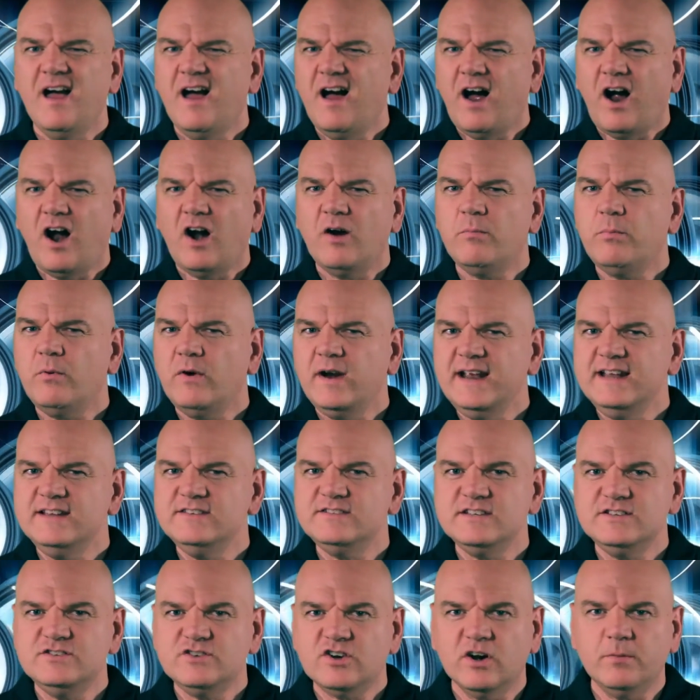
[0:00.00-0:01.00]
Our brains
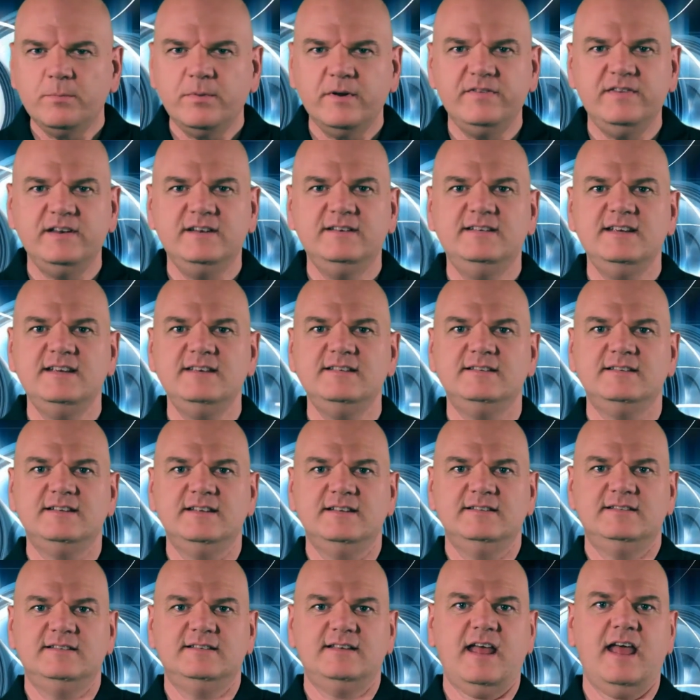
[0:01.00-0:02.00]
interpret the
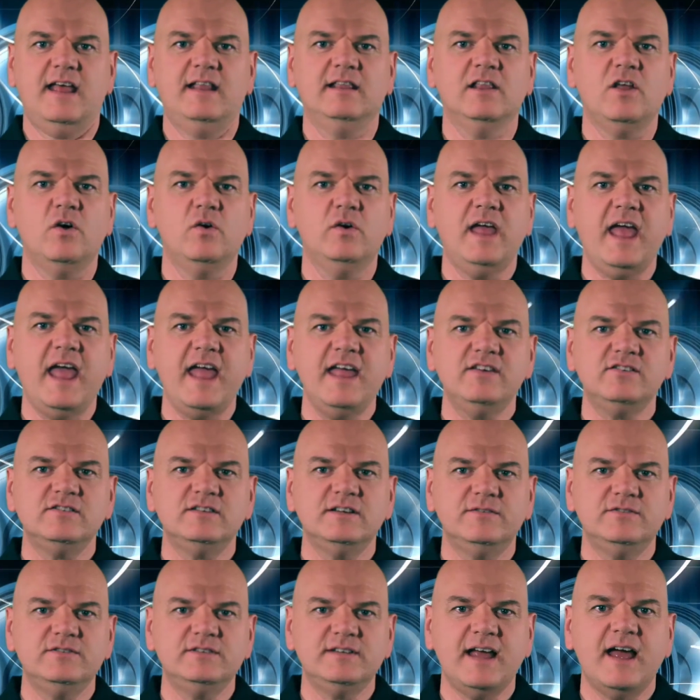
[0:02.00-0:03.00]
distance and location
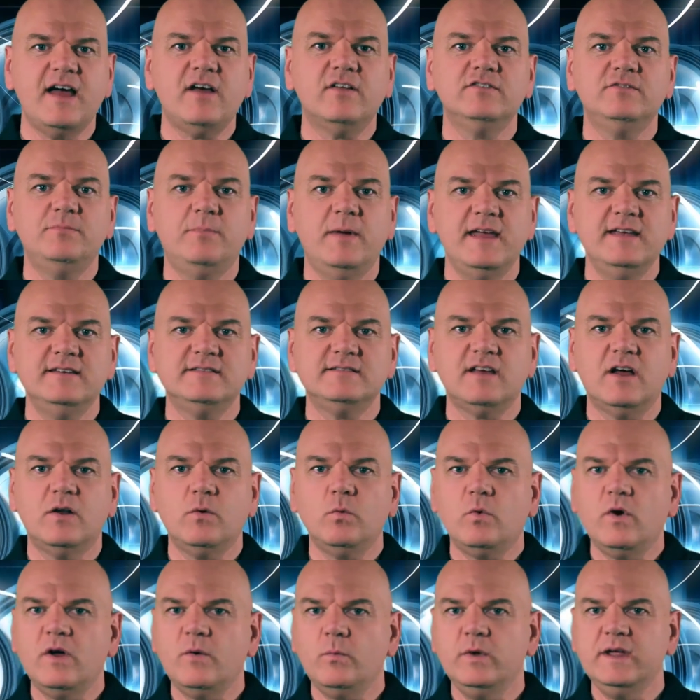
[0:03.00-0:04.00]
of sounds based
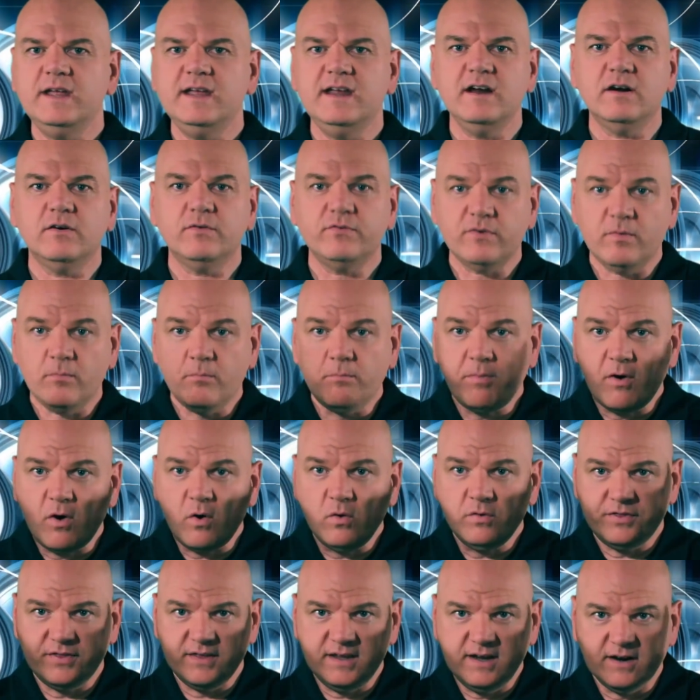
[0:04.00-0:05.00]
on what we hear from
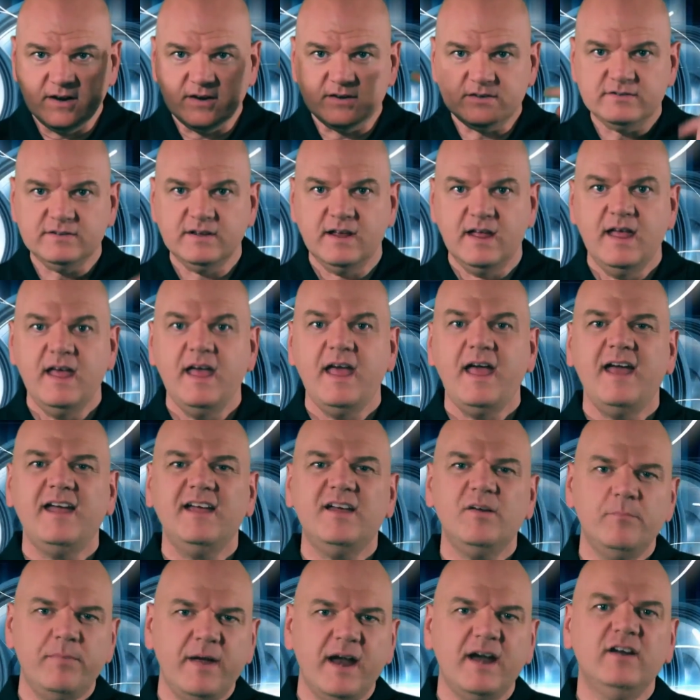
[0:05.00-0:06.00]
both ears, and
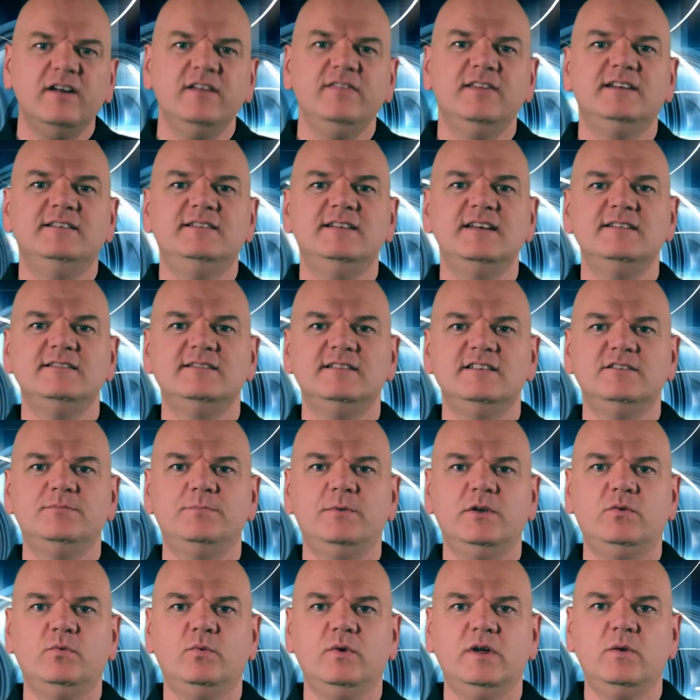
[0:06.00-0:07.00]
comparing the distance
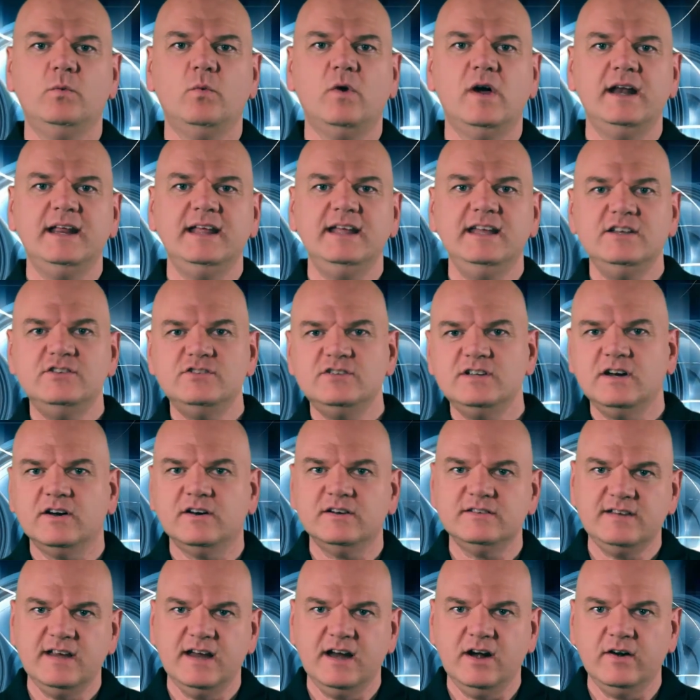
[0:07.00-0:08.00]
between what each ear
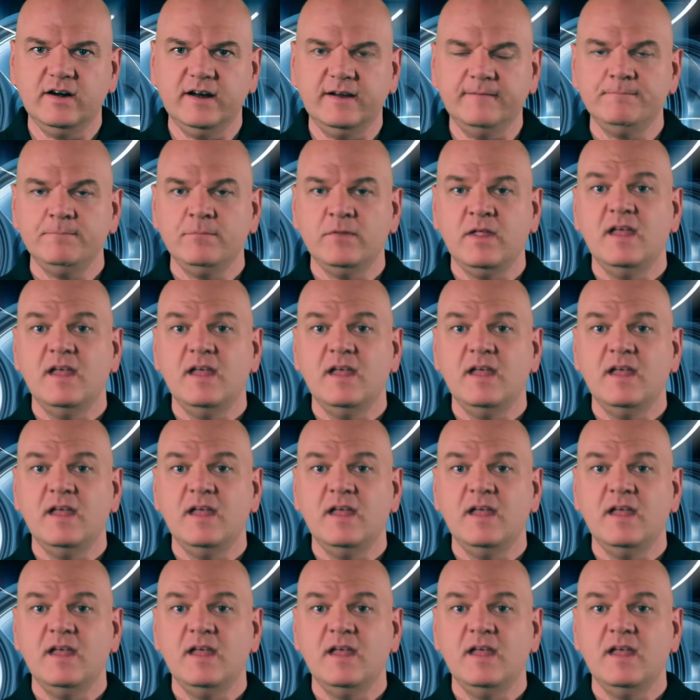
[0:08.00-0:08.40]
is hearing.